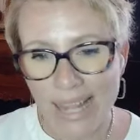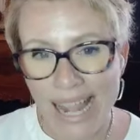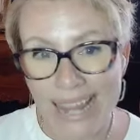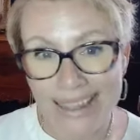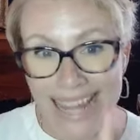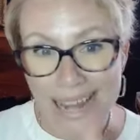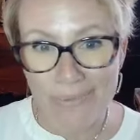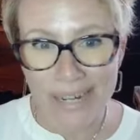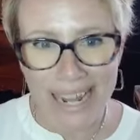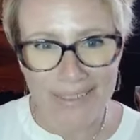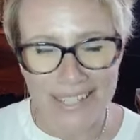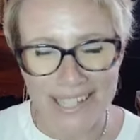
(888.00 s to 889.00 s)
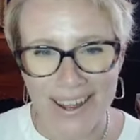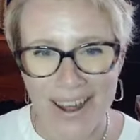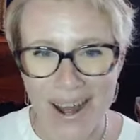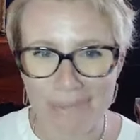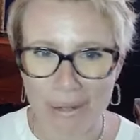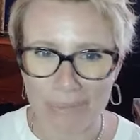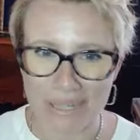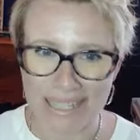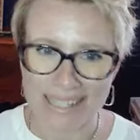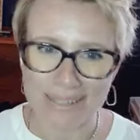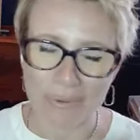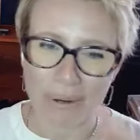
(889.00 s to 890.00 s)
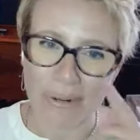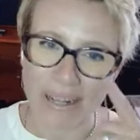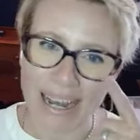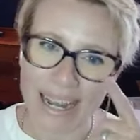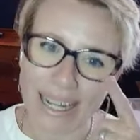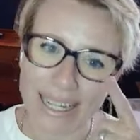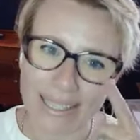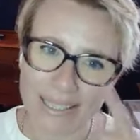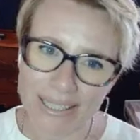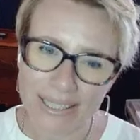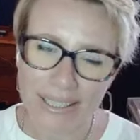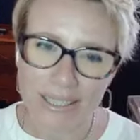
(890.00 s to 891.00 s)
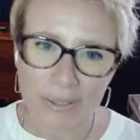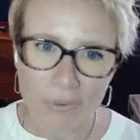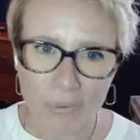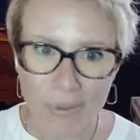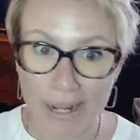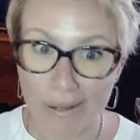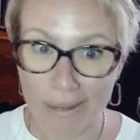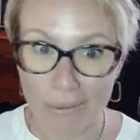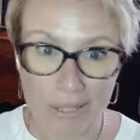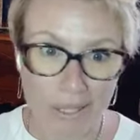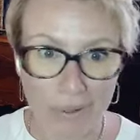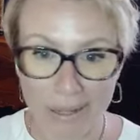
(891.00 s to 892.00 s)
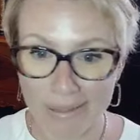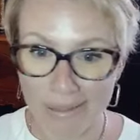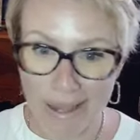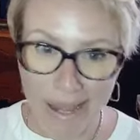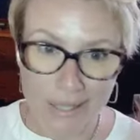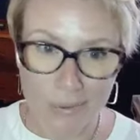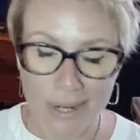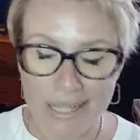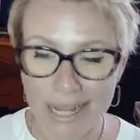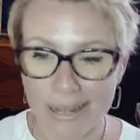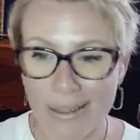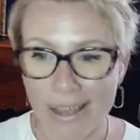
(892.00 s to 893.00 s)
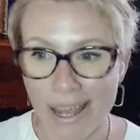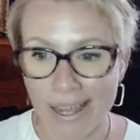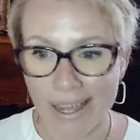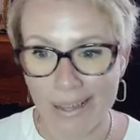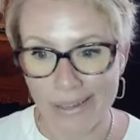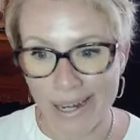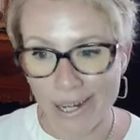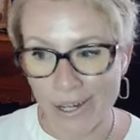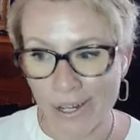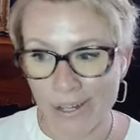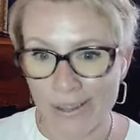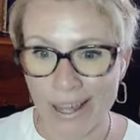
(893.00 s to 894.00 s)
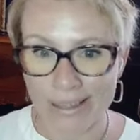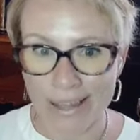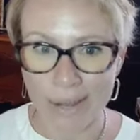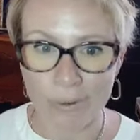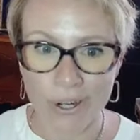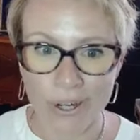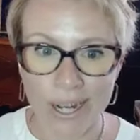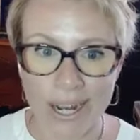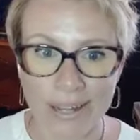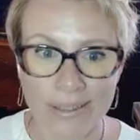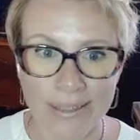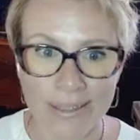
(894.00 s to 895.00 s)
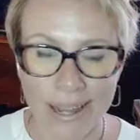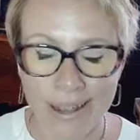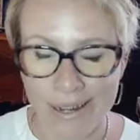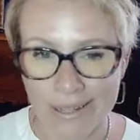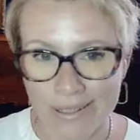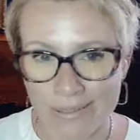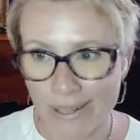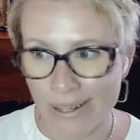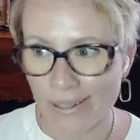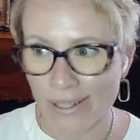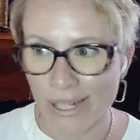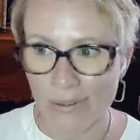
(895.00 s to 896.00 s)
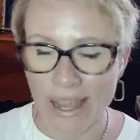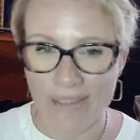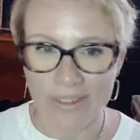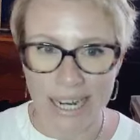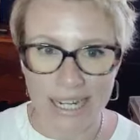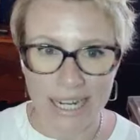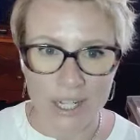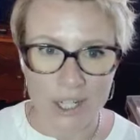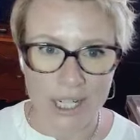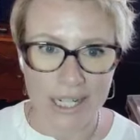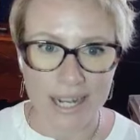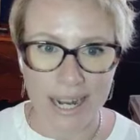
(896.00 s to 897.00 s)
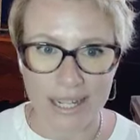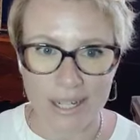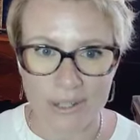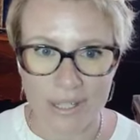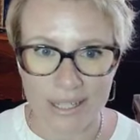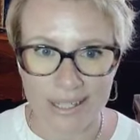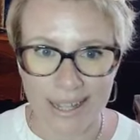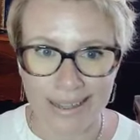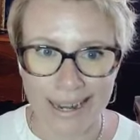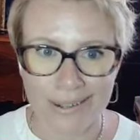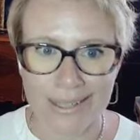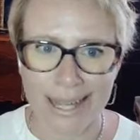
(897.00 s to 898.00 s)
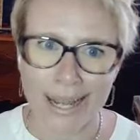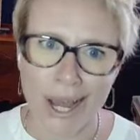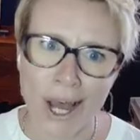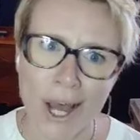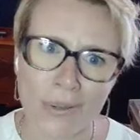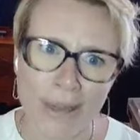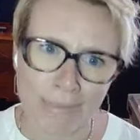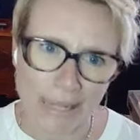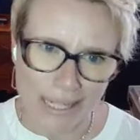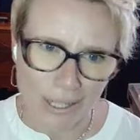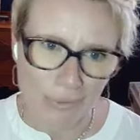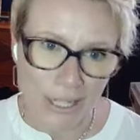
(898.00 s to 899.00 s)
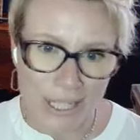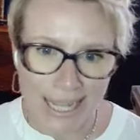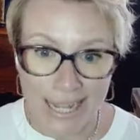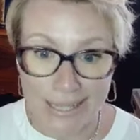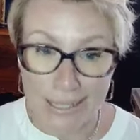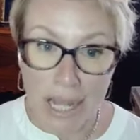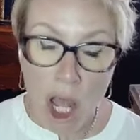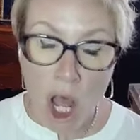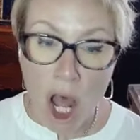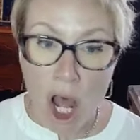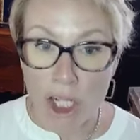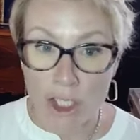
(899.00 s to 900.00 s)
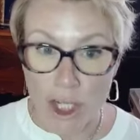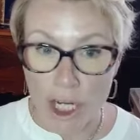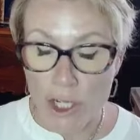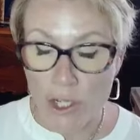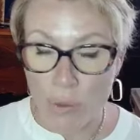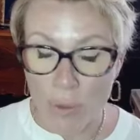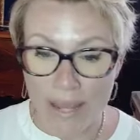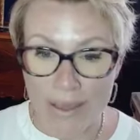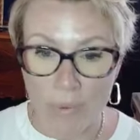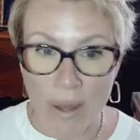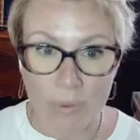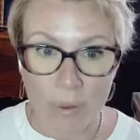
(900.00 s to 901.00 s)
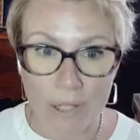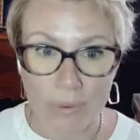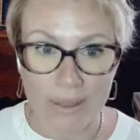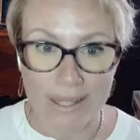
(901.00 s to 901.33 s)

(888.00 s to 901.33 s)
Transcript: And then we have these aha moments where we're like, well, they were doing XYZ thing, and then I heard that they got they have an ADHD diagnosis, and then I was like, oh, that makes so much sense. I'll change the way that I work with